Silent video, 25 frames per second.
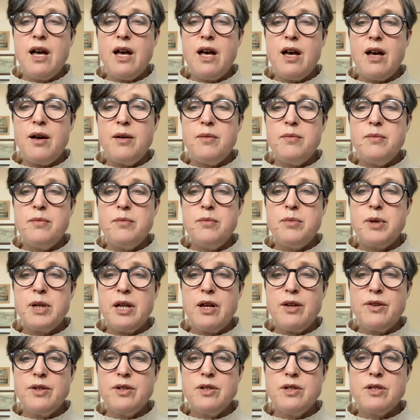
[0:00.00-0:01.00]
um, but
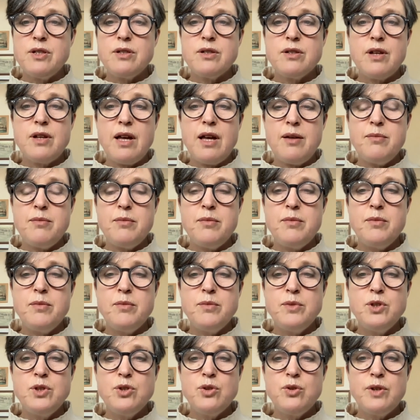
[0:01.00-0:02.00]
others um,
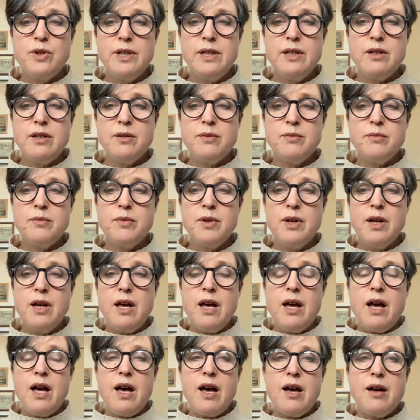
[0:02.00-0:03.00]
joined them.
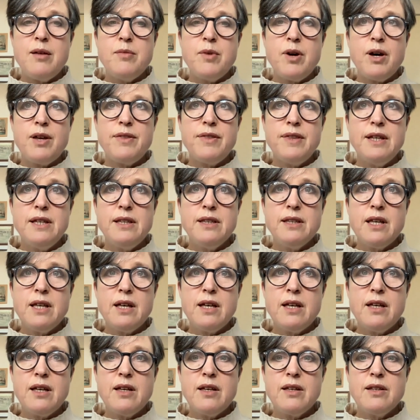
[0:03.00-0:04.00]
Um, I think
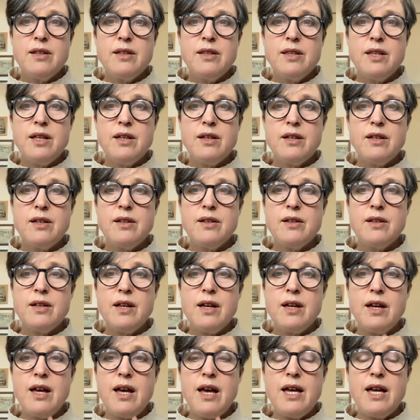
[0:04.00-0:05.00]
that the
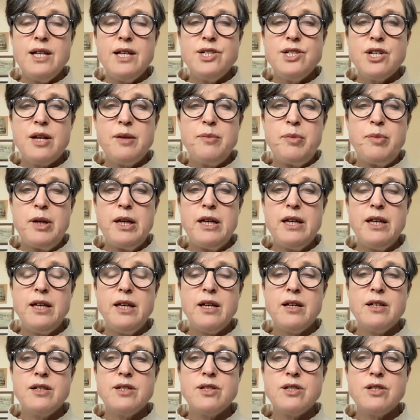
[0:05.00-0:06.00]
A J P
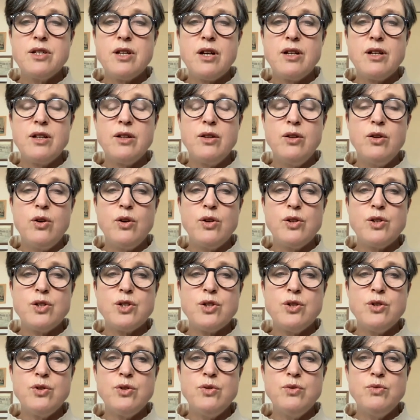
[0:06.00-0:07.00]
has done a lot
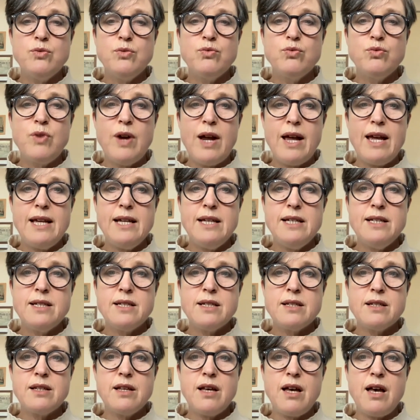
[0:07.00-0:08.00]
to
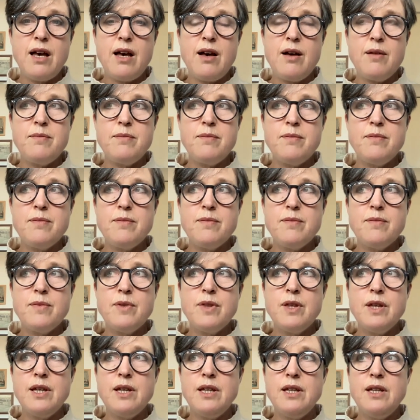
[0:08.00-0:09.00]
raise um,
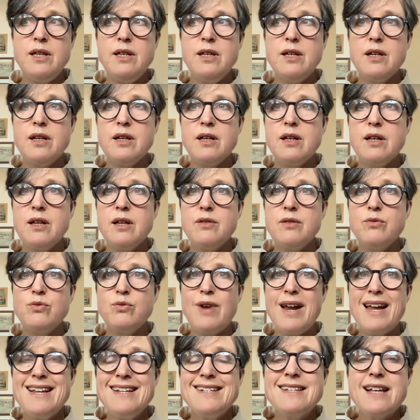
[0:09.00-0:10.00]
the
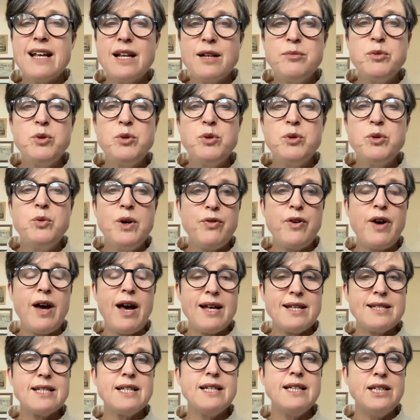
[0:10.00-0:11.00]
raise animal
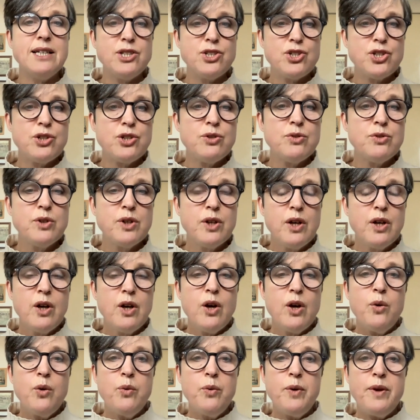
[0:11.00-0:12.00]
welfare as an issue
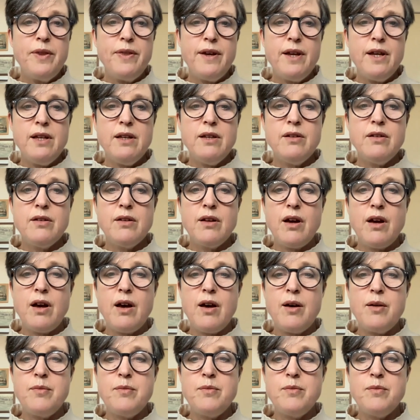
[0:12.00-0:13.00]
within
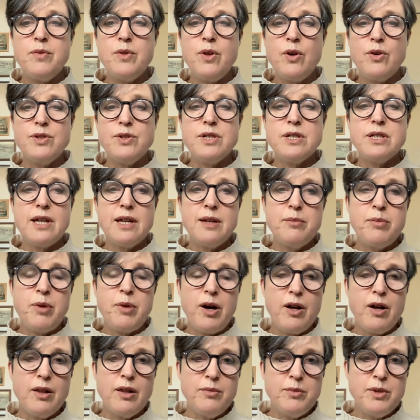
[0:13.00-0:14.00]
um, those state
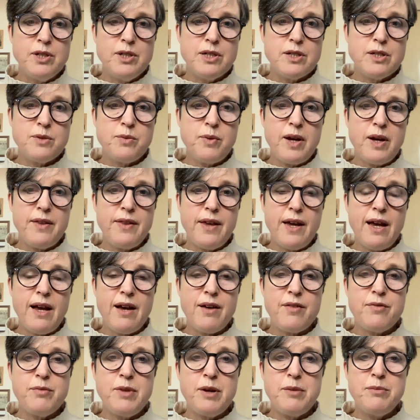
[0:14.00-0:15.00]
parliaments where they
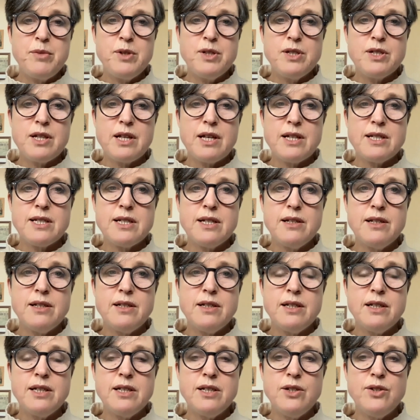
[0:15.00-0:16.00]
have members. So that's
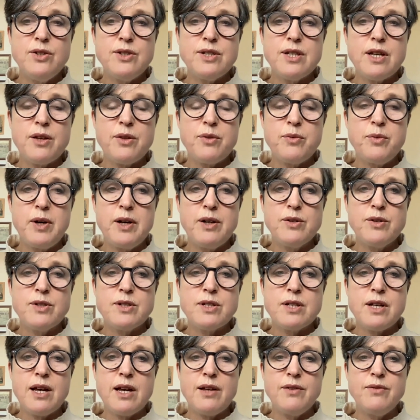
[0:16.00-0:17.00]
in, in New South
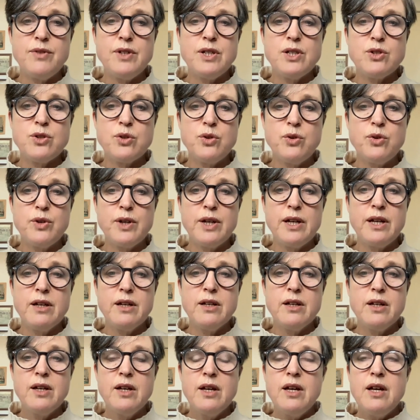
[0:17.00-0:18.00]
Wales and
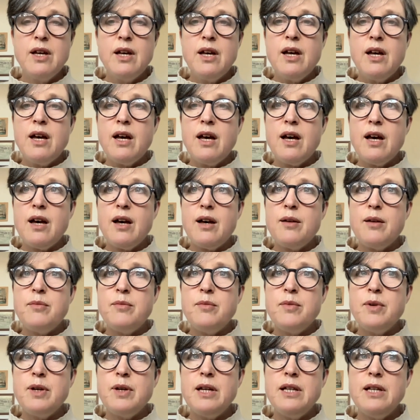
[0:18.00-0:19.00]
Victoria.
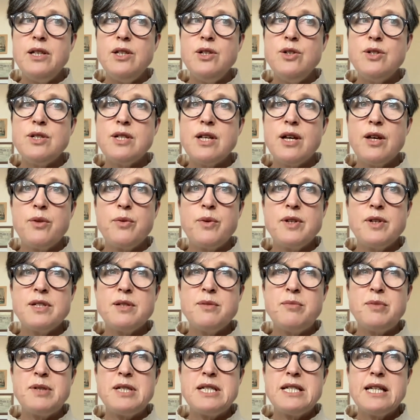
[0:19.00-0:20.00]
Um, in New South Wales
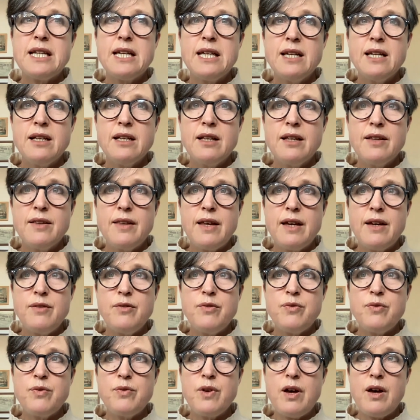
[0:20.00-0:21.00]
in particular,
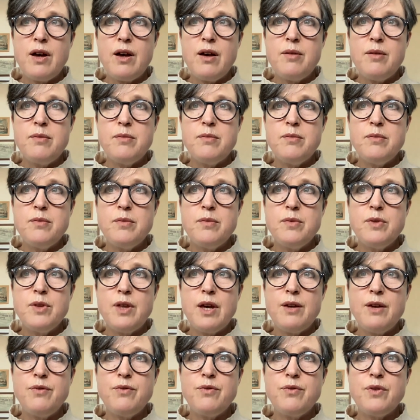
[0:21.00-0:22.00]
they've um,
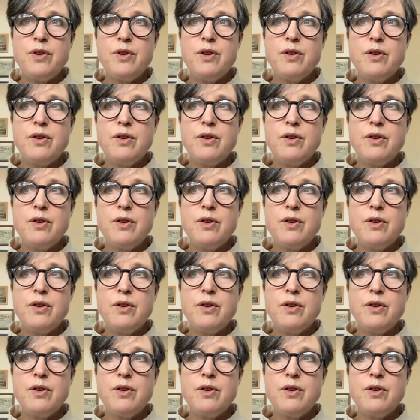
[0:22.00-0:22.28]
they've